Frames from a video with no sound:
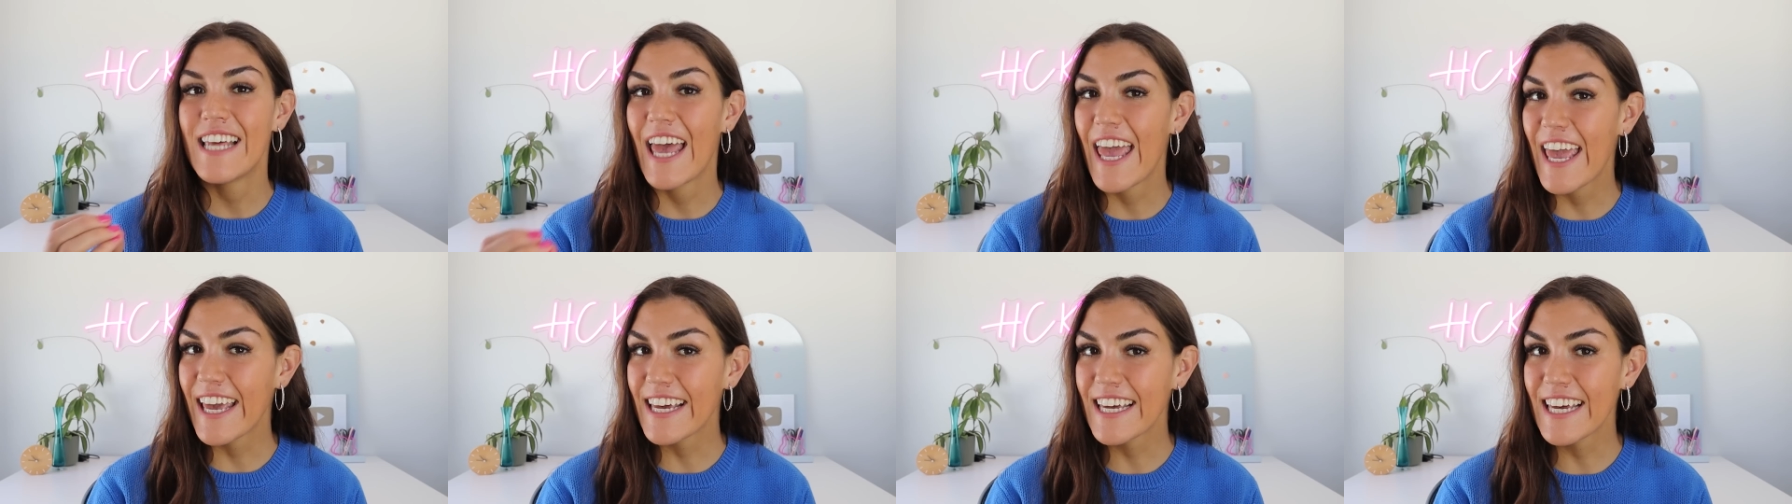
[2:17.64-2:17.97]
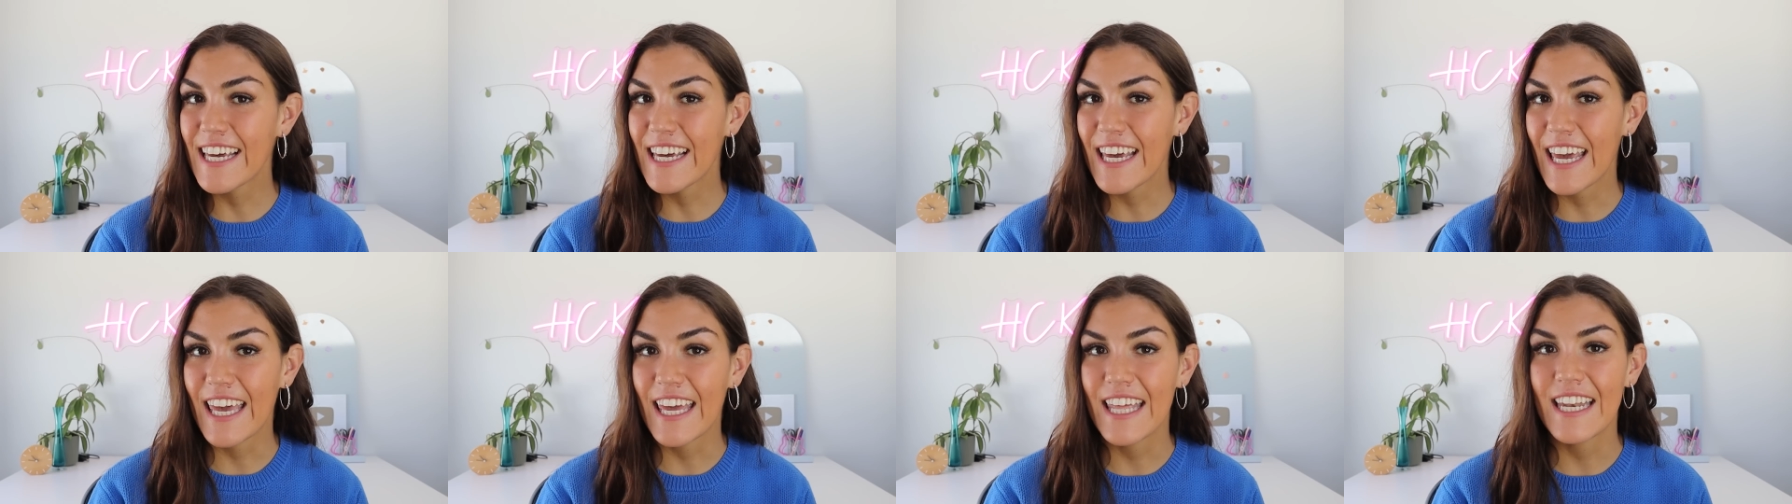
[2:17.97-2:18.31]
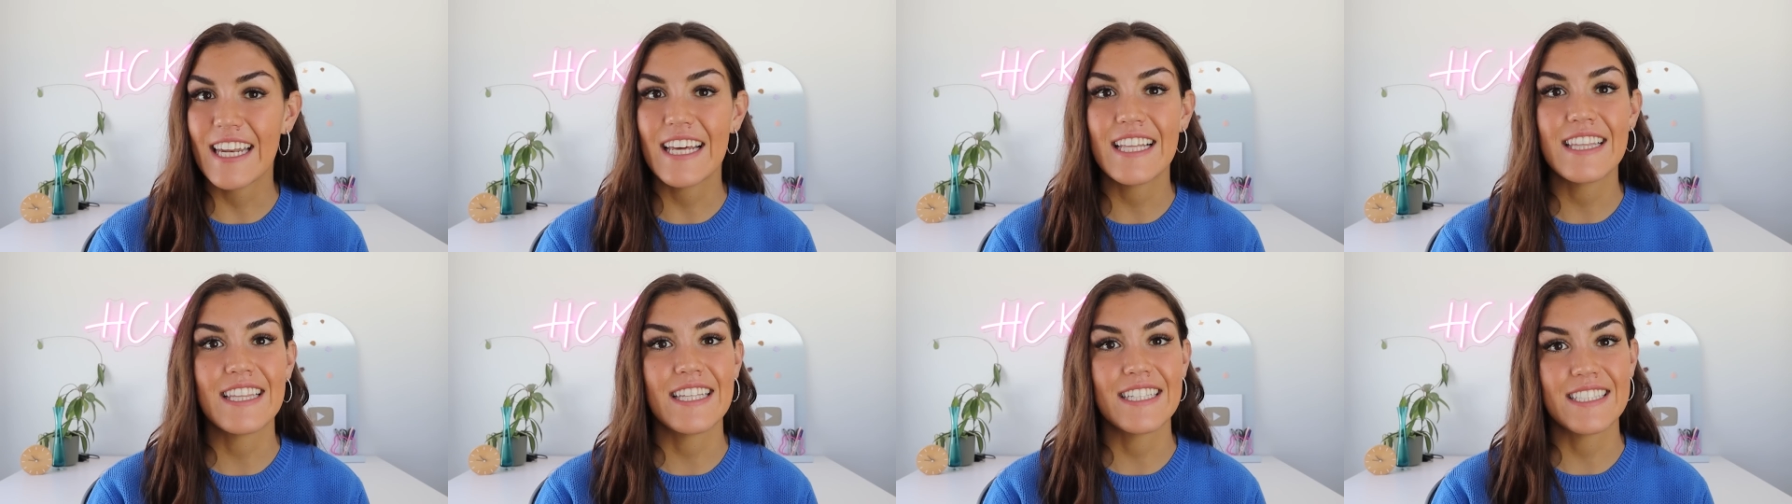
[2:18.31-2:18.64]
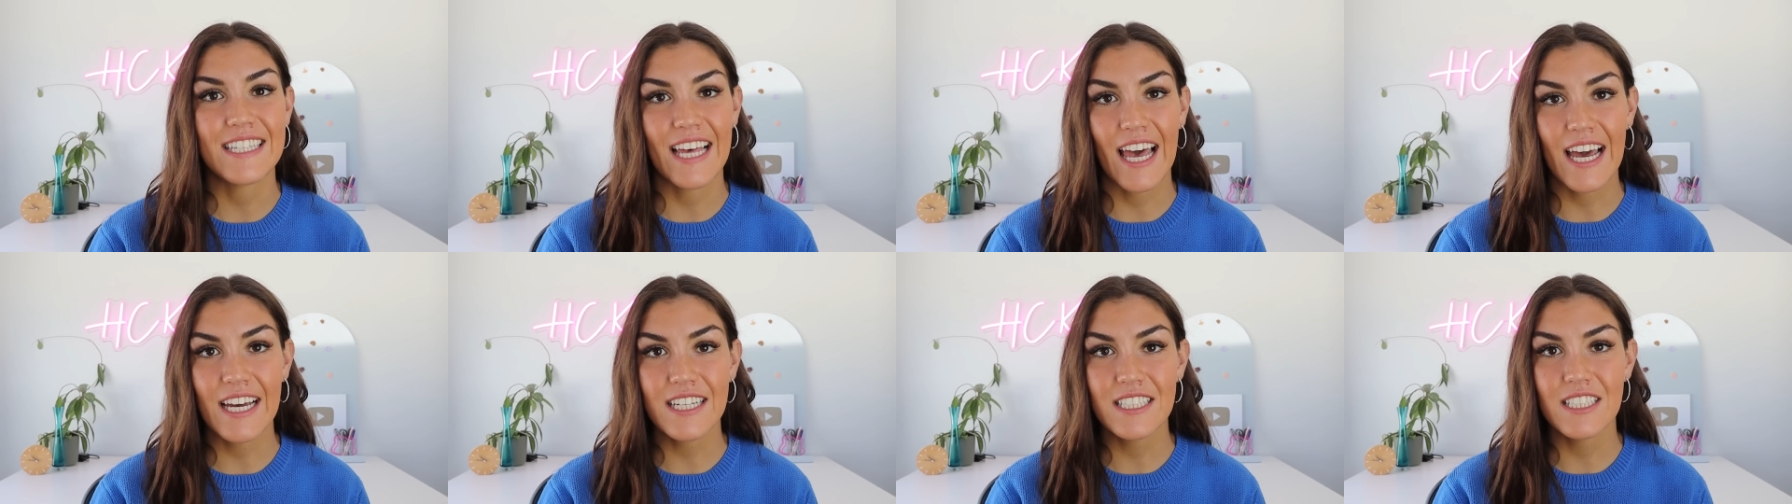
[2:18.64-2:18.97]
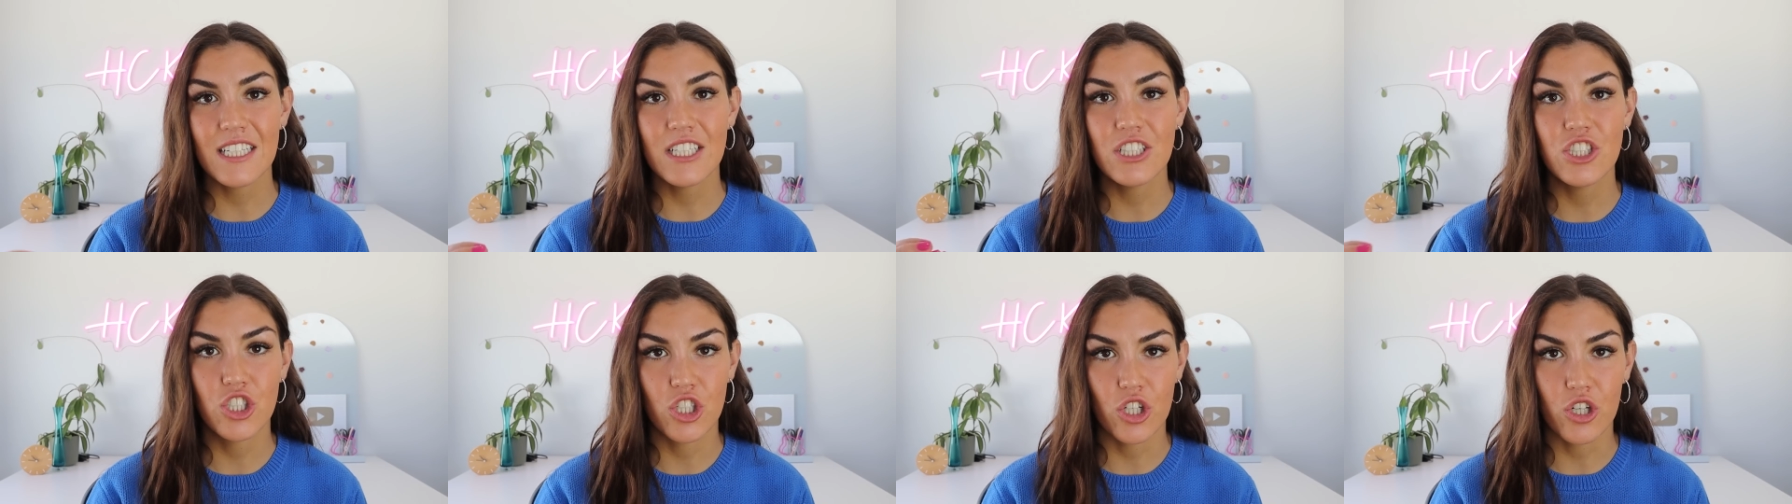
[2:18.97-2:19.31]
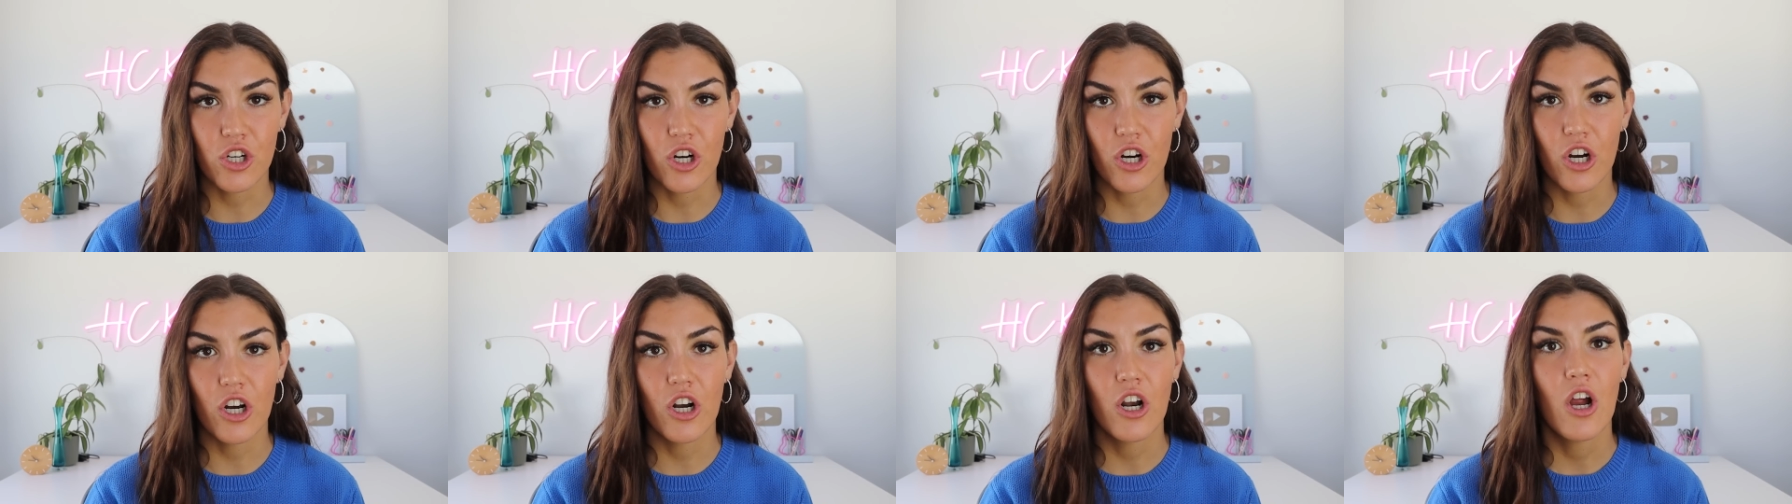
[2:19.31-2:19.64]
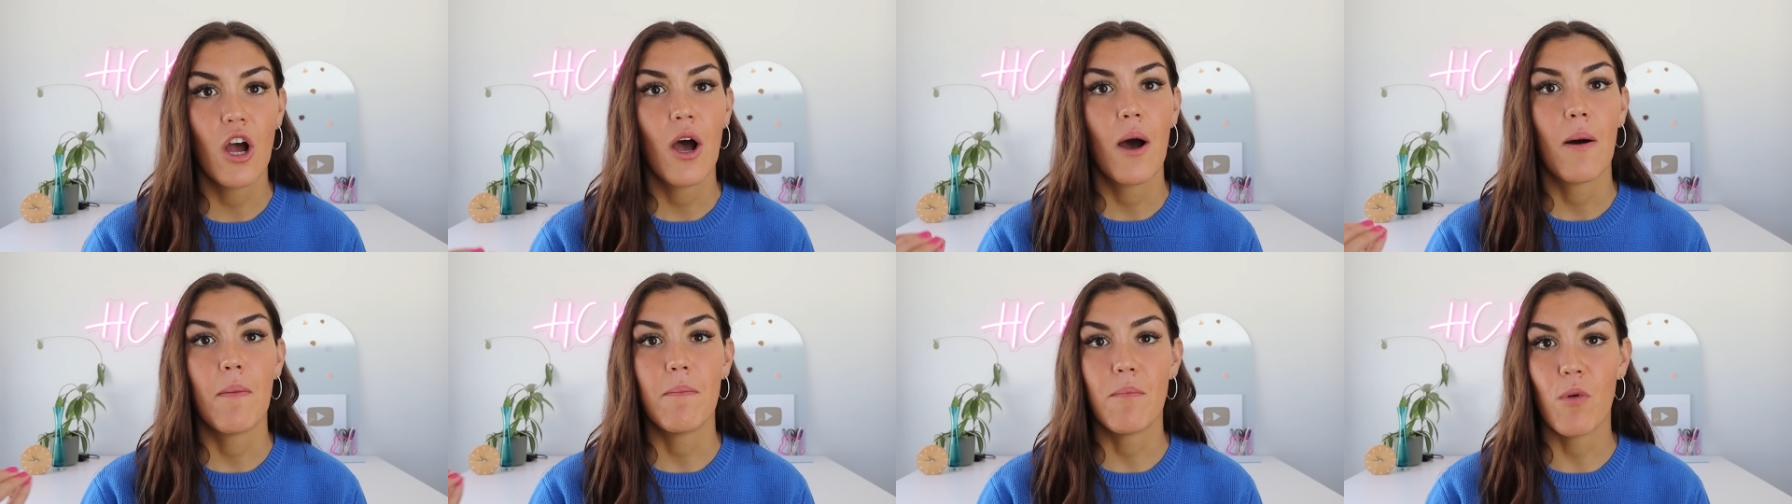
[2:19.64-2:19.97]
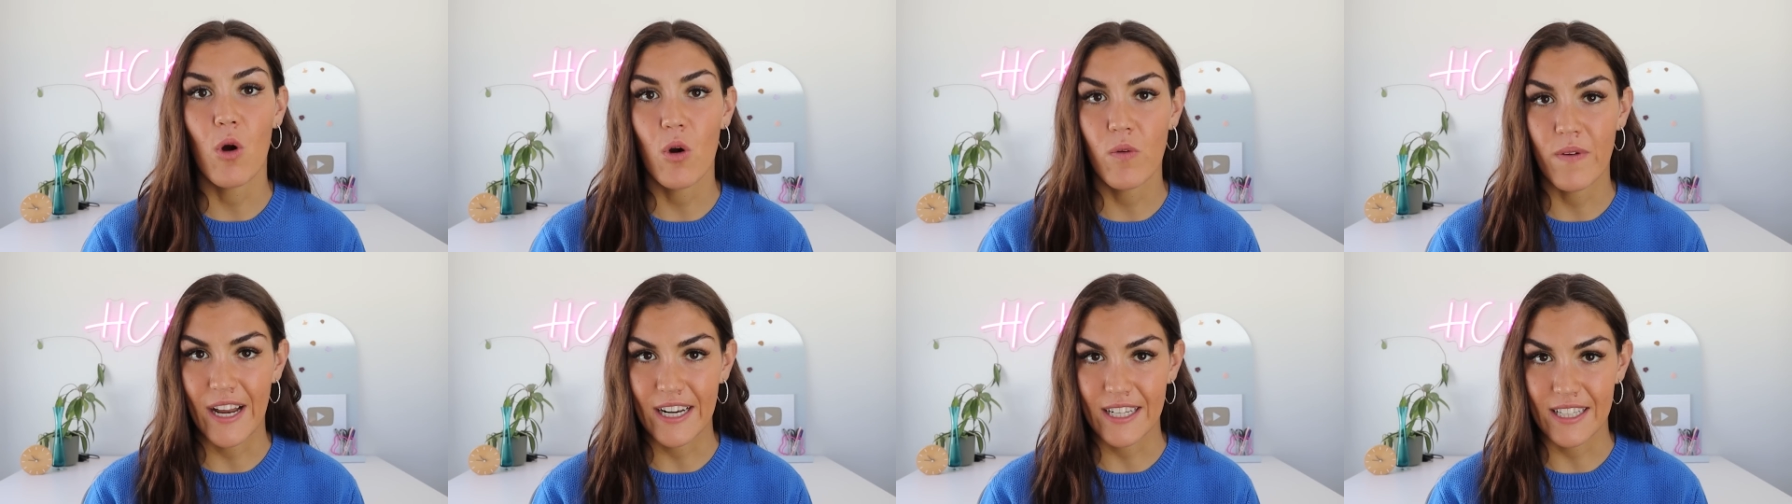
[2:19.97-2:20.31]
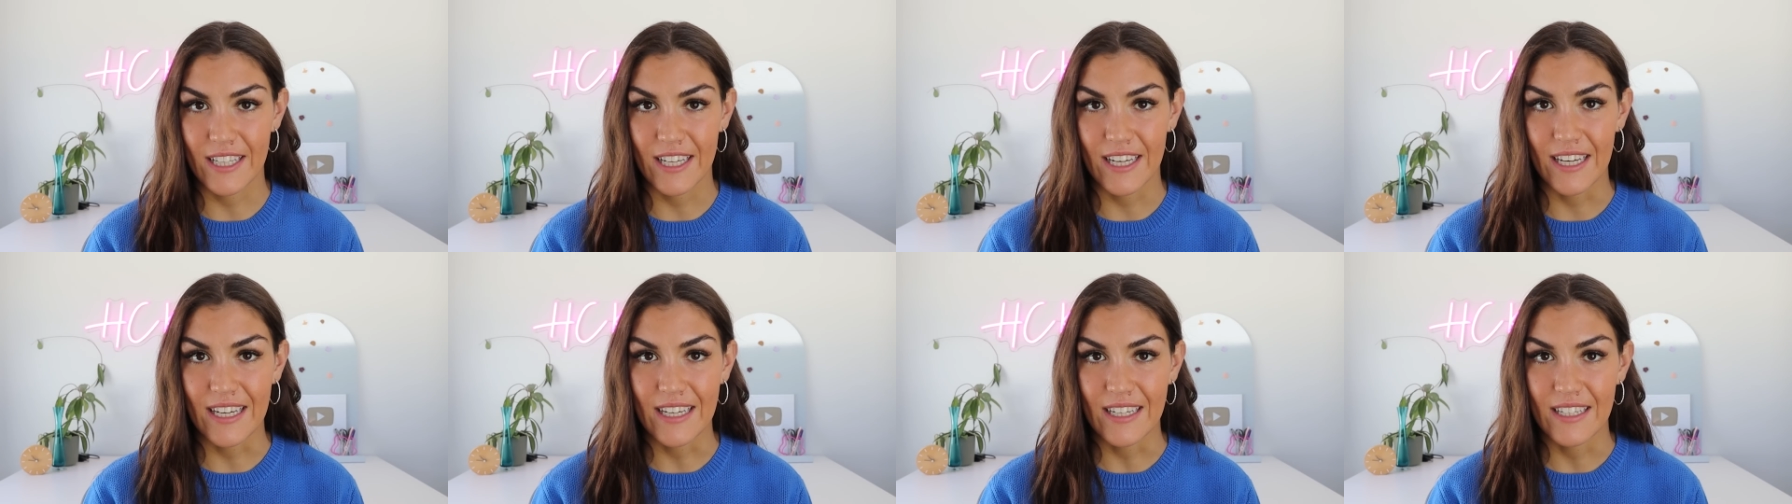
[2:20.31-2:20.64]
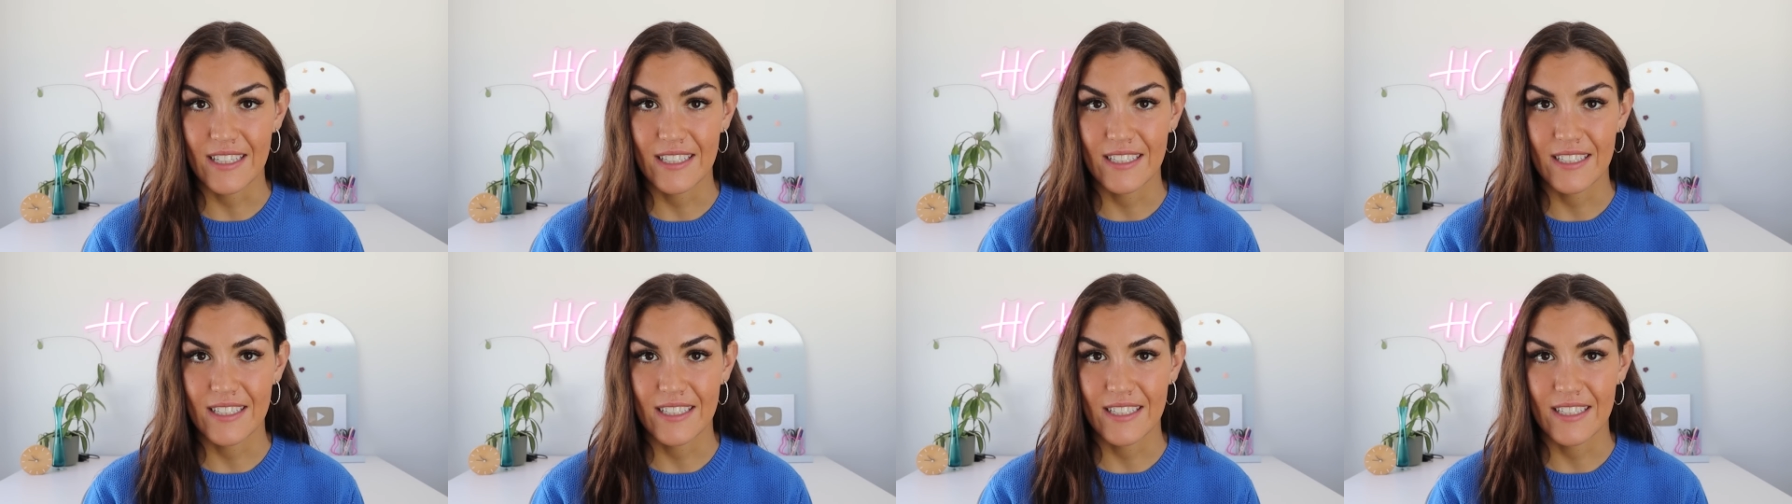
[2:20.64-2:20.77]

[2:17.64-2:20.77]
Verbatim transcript: taking in this excess sugar more readily.